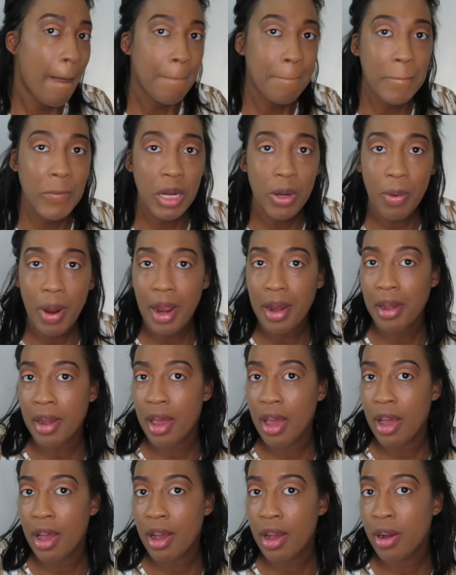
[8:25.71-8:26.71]
but right
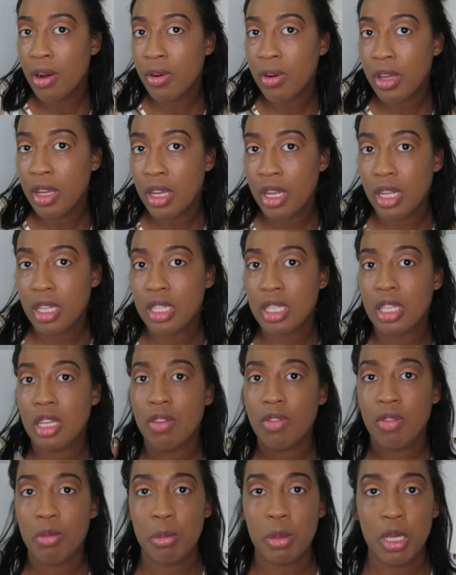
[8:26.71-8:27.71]
now it's
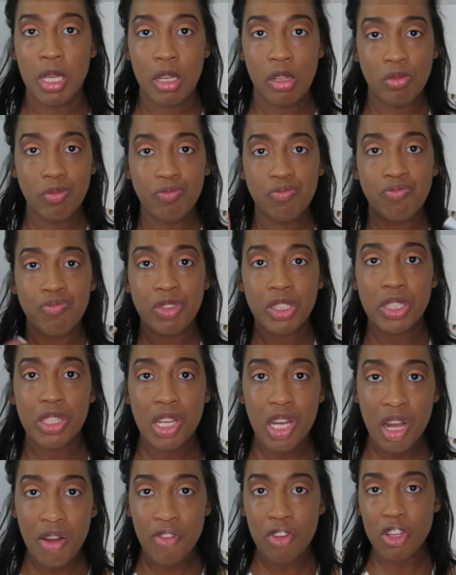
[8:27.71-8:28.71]
giving me the
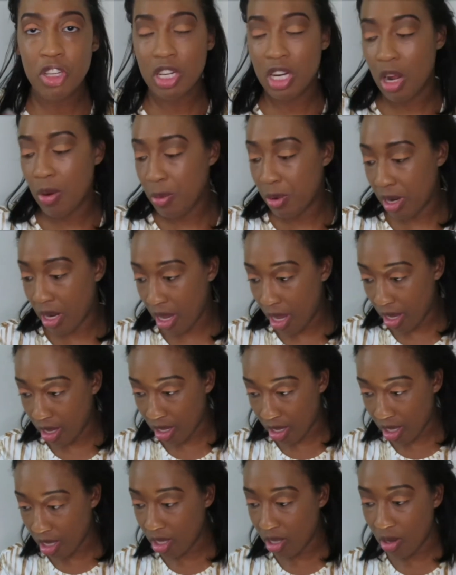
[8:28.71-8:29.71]
coverage that I
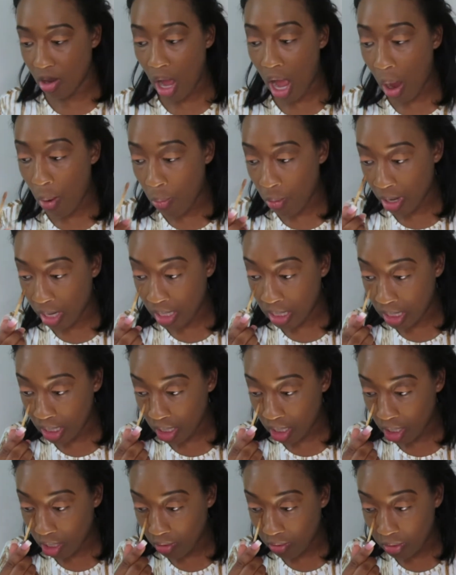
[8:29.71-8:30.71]
wanted to
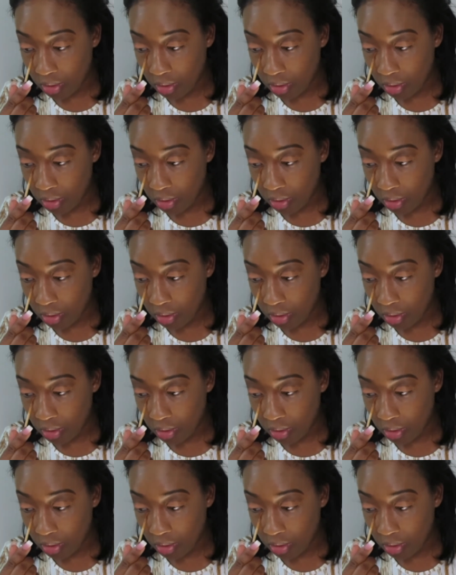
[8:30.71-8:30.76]
give.